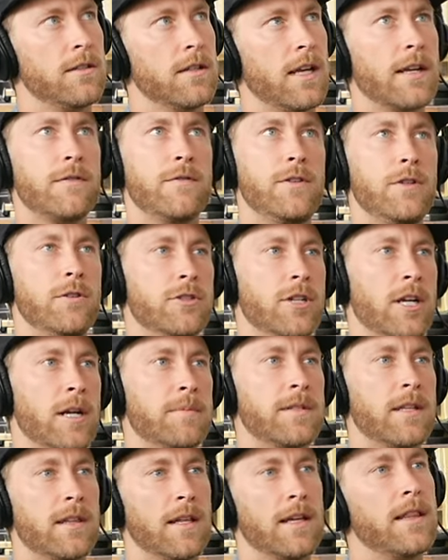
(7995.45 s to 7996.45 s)
like few
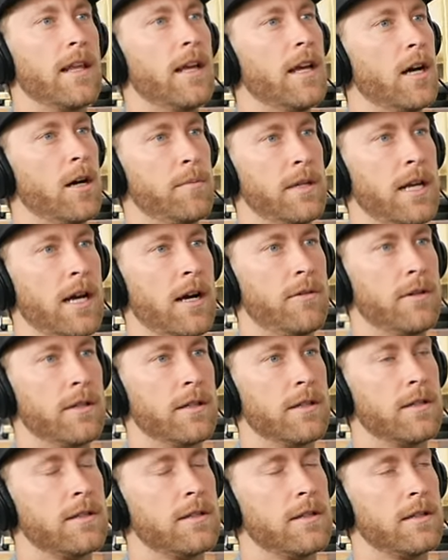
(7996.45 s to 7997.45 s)
trips that like they helped me yeah, out
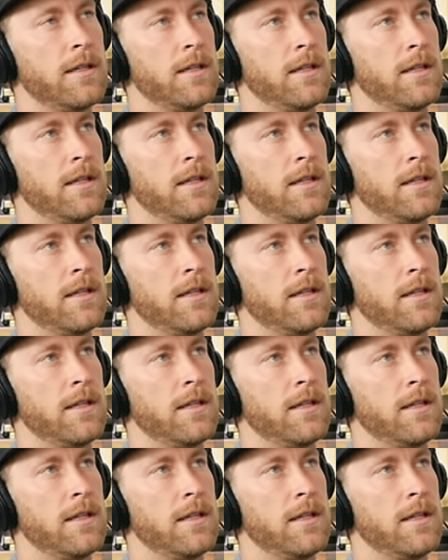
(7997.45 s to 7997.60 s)
with for